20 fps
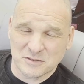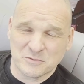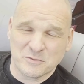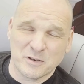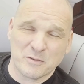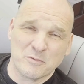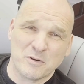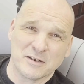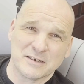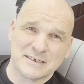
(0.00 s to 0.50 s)
a
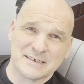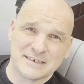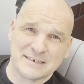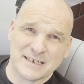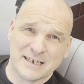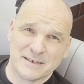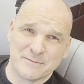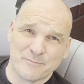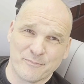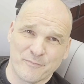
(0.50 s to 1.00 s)
quick one to
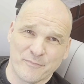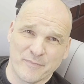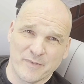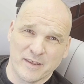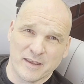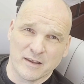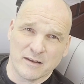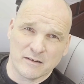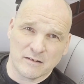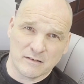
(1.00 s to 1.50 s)
say,
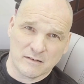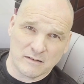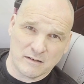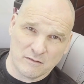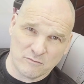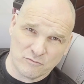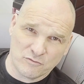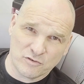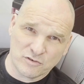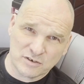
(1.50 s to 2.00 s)

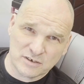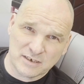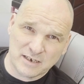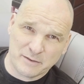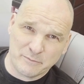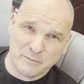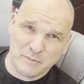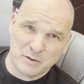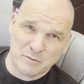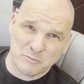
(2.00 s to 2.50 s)
don't trust
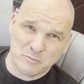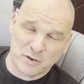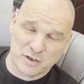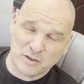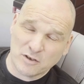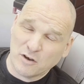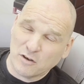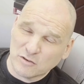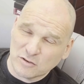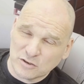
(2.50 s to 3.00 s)
him with
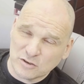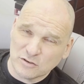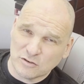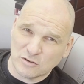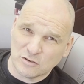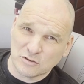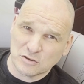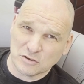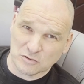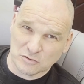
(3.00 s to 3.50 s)
hot
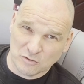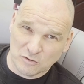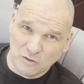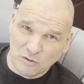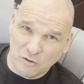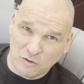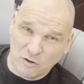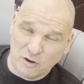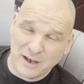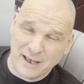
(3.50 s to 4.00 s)
sauce
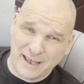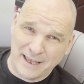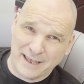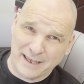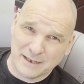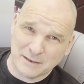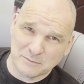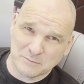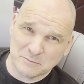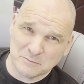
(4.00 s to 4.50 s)
or
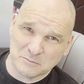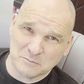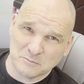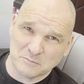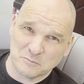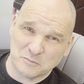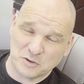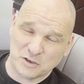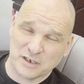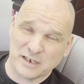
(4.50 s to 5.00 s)
hair,
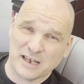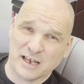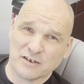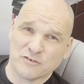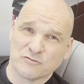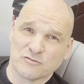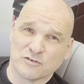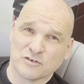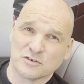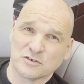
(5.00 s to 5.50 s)
but you can
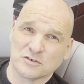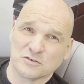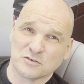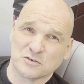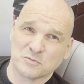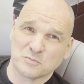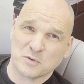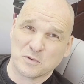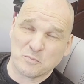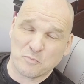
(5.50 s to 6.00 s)
trust us
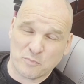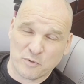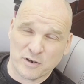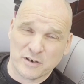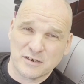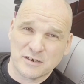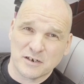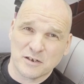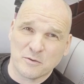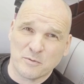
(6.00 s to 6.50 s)
with
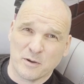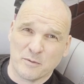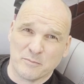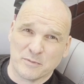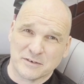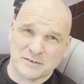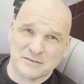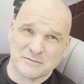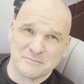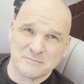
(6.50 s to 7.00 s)
printing equipment.